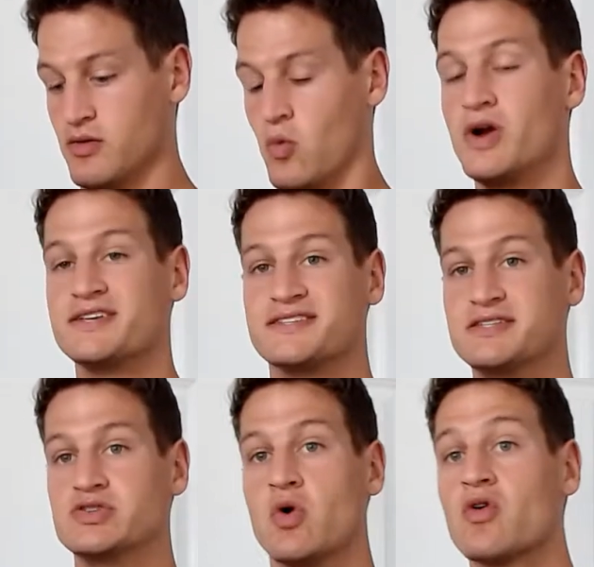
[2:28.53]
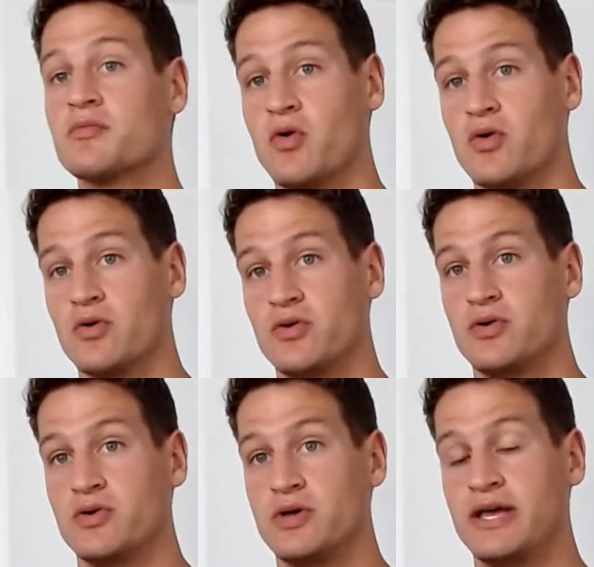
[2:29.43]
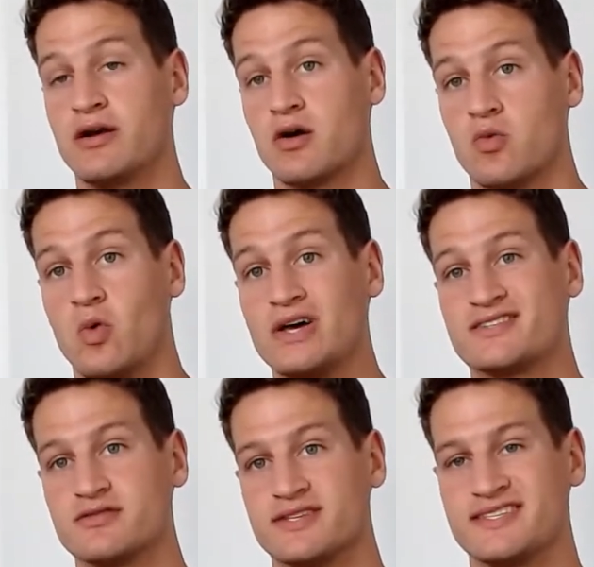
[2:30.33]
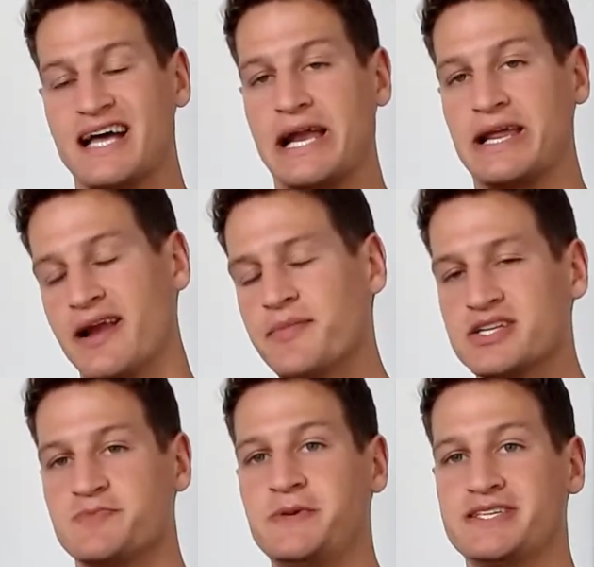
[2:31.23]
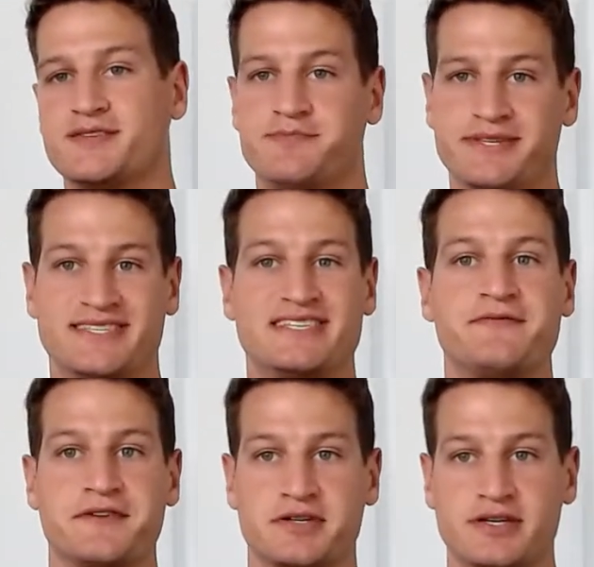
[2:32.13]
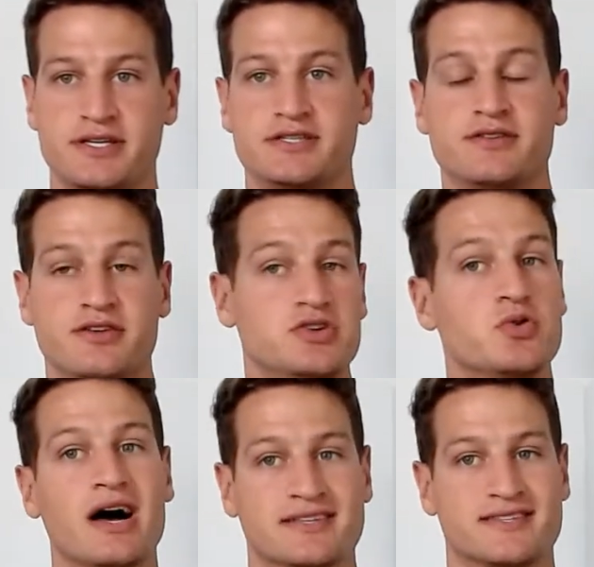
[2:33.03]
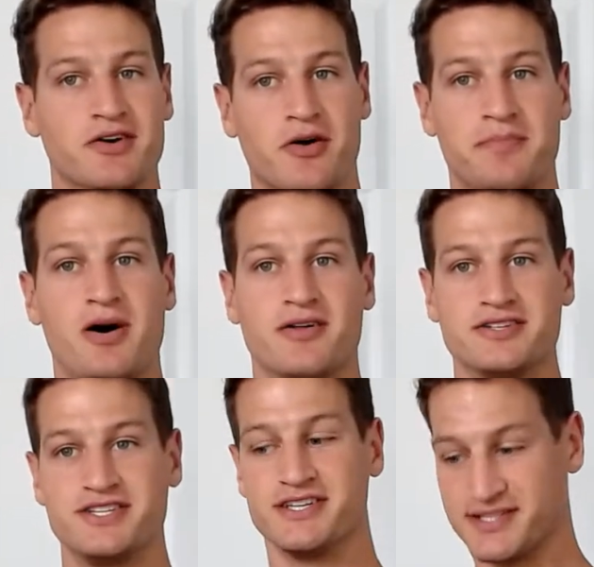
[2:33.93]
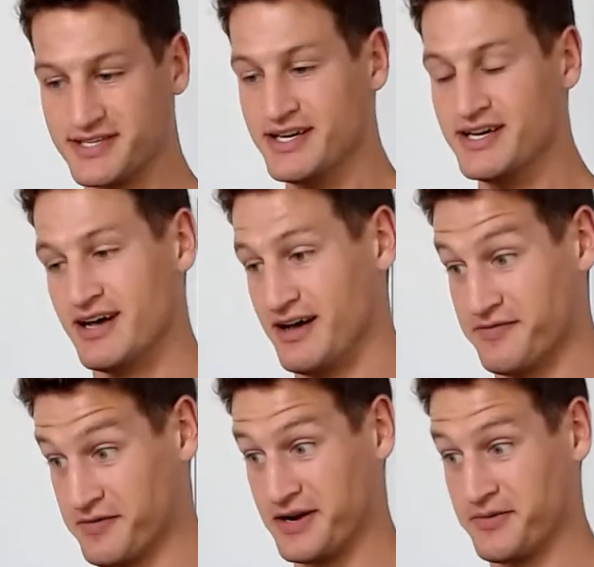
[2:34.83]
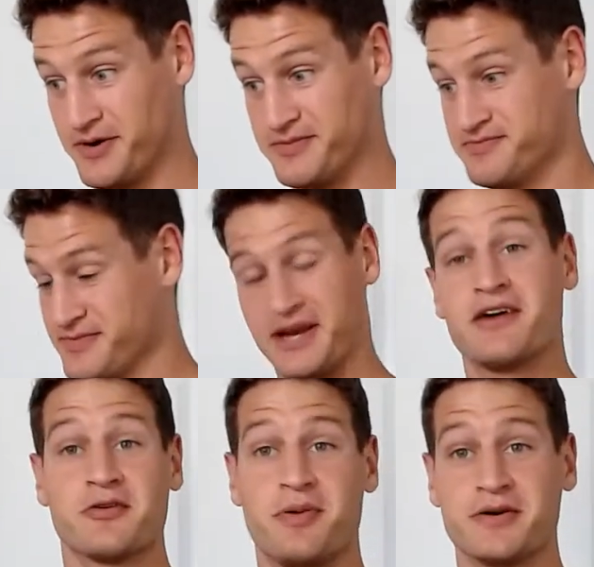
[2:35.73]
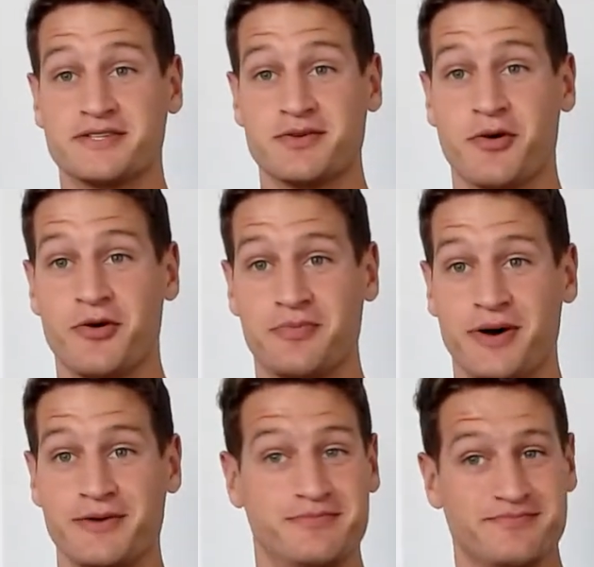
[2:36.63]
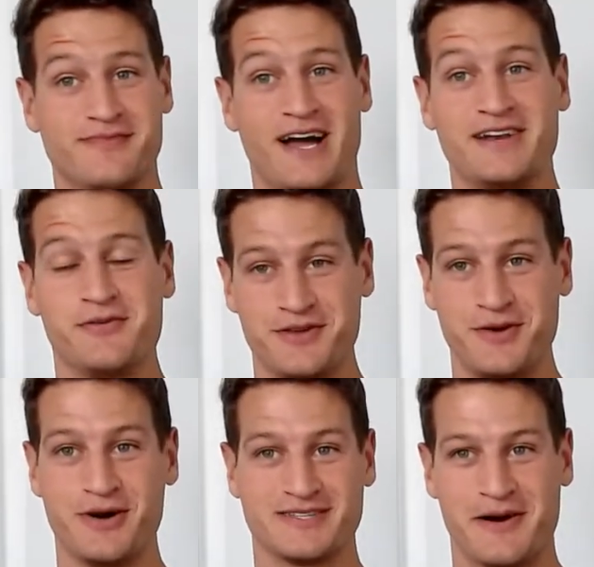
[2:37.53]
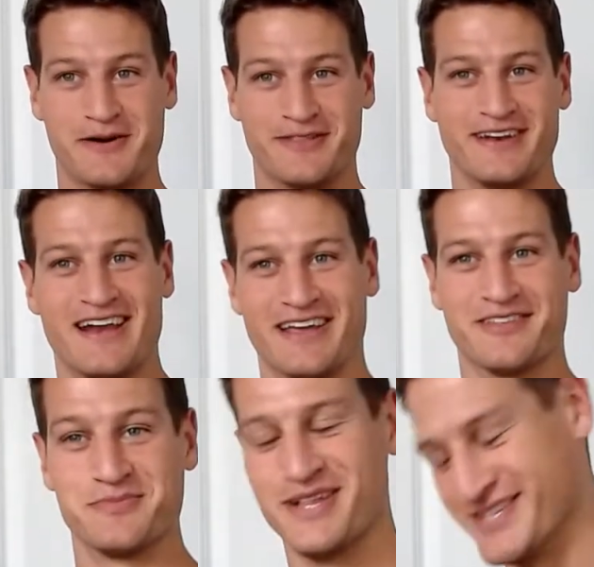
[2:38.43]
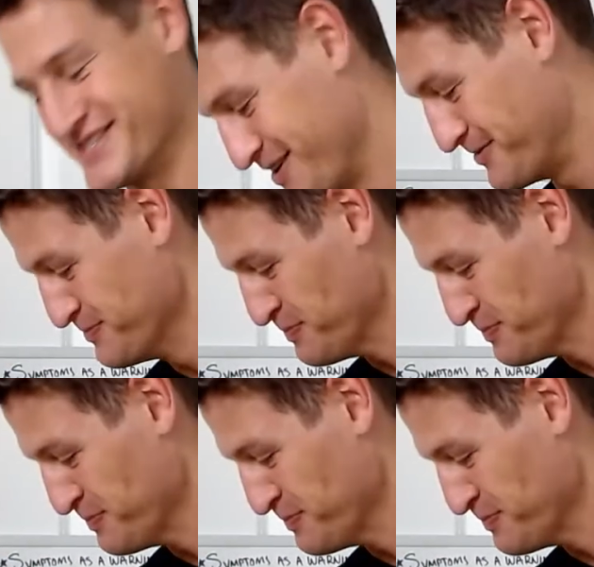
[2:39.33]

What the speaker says: what is normal in our Western society, and I'm going to speak specifically to the U.S., so apologies for anyone in other parts of the world, but I know the U.S. better than any other place. So